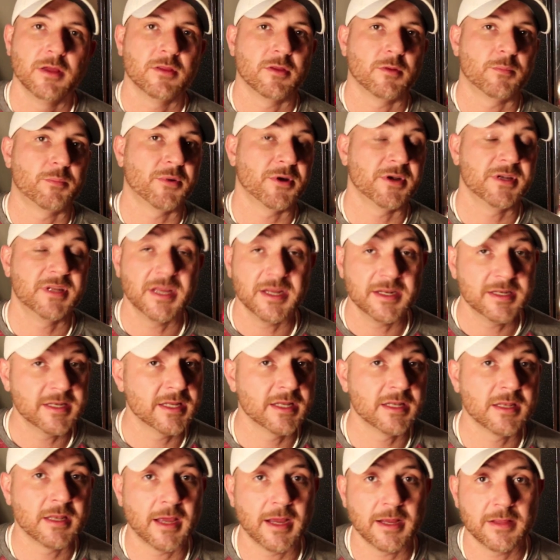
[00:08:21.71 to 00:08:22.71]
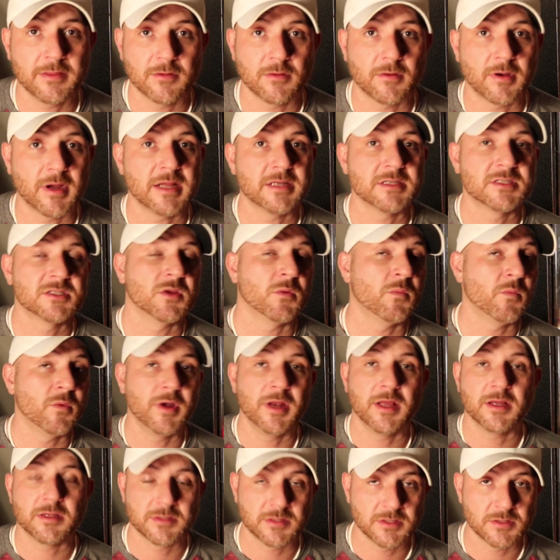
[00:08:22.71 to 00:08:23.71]
they're pretending like they're at
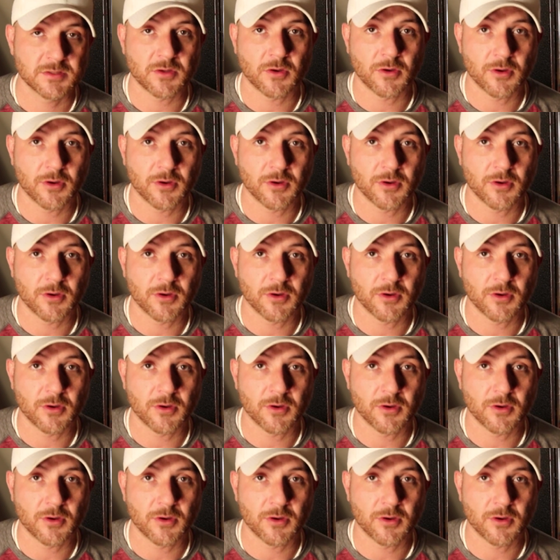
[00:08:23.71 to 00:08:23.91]
someone else's